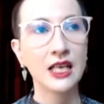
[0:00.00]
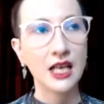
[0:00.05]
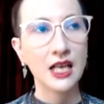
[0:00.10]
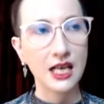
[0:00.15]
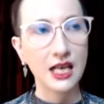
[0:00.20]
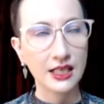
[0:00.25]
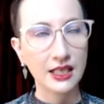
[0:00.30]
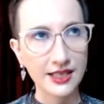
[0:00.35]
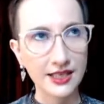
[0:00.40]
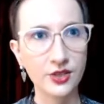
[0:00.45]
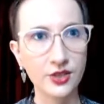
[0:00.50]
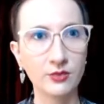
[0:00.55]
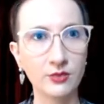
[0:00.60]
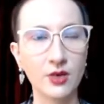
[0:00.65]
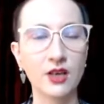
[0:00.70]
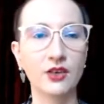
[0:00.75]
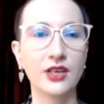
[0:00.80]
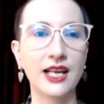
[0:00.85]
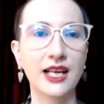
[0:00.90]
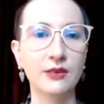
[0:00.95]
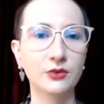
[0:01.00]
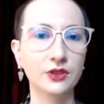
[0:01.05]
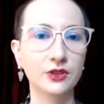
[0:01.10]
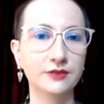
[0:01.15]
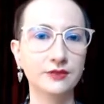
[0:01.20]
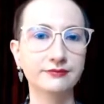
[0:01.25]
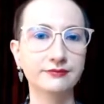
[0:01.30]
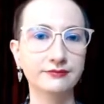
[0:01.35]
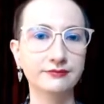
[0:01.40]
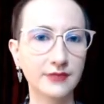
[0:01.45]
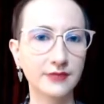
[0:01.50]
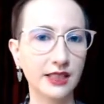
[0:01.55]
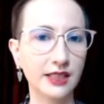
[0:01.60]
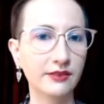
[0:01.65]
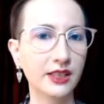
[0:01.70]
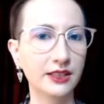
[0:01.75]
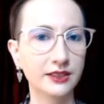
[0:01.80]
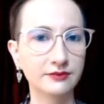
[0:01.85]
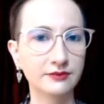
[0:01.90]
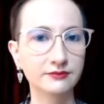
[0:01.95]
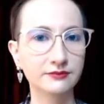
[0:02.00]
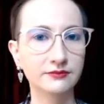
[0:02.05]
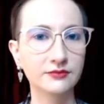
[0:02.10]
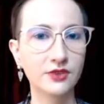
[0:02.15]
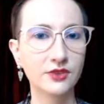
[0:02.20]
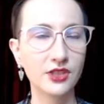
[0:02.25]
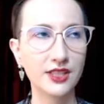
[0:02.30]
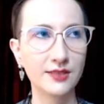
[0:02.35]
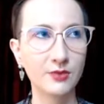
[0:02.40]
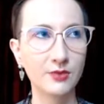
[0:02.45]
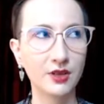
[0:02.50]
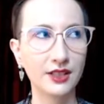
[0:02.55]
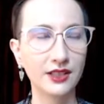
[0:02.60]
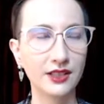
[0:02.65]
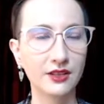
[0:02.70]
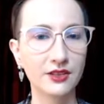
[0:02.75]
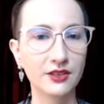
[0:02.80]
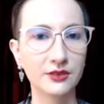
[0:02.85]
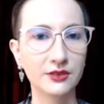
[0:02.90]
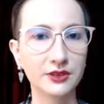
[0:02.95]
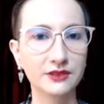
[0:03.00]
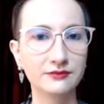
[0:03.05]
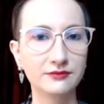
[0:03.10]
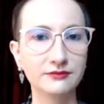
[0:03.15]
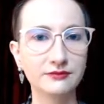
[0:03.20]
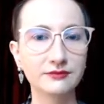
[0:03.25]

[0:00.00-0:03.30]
Unless you're Margaret Atwood, I reckon. She's probably onto it.